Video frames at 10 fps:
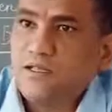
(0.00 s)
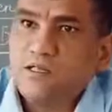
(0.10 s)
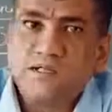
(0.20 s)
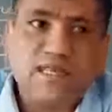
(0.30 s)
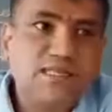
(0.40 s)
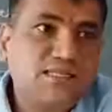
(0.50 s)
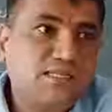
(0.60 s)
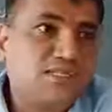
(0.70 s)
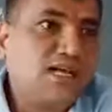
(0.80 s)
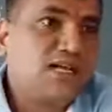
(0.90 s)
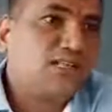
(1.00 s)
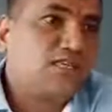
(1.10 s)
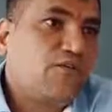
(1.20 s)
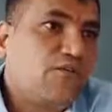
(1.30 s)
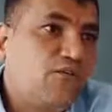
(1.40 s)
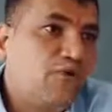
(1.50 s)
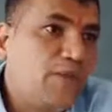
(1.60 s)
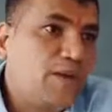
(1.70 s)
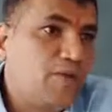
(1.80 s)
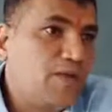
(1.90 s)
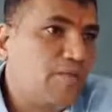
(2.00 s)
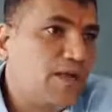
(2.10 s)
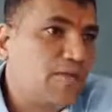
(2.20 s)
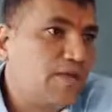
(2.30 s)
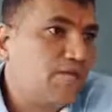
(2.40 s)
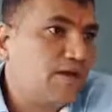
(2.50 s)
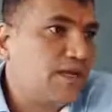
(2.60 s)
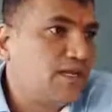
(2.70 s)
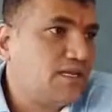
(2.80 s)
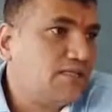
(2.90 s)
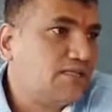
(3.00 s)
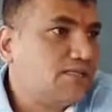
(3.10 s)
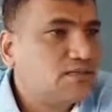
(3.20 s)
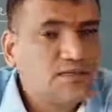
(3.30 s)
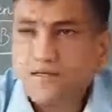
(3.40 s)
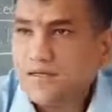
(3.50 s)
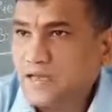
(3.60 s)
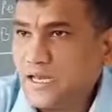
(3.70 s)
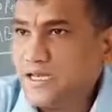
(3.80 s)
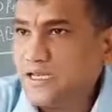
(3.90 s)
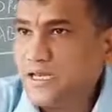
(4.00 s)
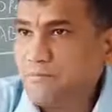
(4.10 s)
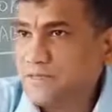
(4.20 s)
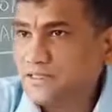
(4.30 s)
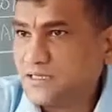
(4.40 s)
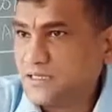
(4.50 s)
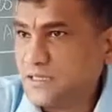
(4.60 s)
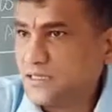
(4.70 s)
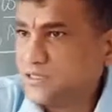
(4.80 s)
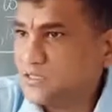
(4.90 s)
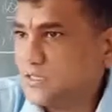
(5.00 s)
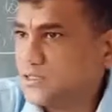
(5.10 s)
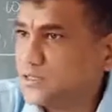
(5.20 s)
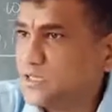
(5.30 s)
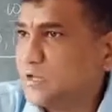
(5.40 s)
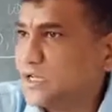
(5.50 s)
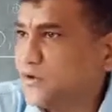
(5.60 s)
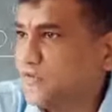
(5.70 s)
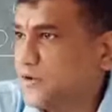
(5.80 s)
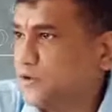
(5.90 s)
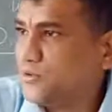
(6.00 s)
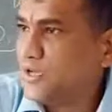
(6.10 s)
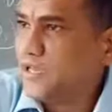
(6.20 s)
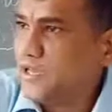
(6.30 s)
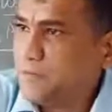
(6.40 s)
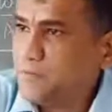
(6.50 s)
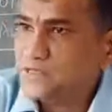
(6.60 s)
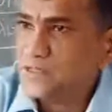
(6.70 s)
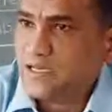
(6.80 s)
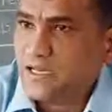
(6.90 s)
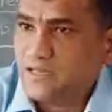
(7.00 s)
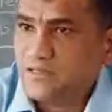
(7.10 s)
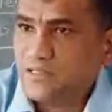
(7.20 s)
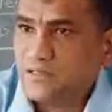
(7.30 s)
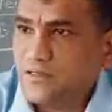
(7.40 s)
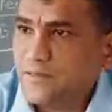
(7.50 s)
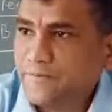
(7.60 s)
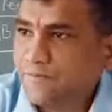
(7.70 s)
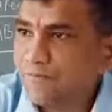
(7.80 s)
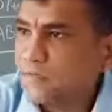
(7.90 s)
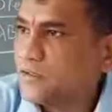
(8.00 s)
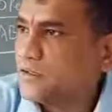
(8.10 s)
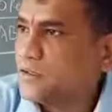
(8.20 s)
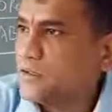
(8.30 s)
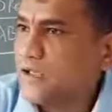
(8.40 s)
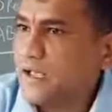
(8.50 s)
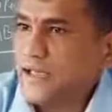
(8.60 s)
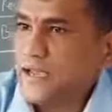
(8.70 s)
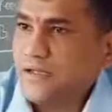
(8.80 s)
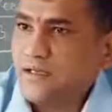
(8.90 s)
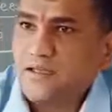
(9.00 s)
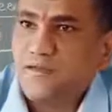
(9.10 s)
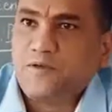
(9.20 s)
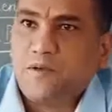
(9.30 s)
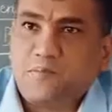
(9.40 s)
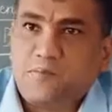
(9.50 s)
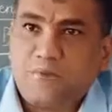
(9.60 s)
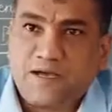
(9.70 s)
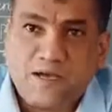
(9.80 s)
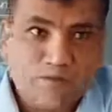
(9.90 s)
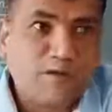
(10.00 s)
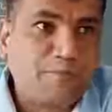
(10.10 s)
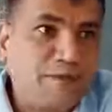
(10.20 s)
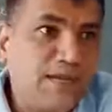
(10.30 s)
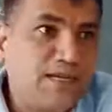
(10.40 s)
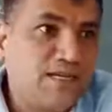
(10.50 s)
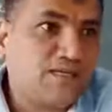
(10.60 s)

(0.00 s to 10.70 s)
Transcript: there is a chance of you people becoming white is 90%, 75 to 90%. And if your parents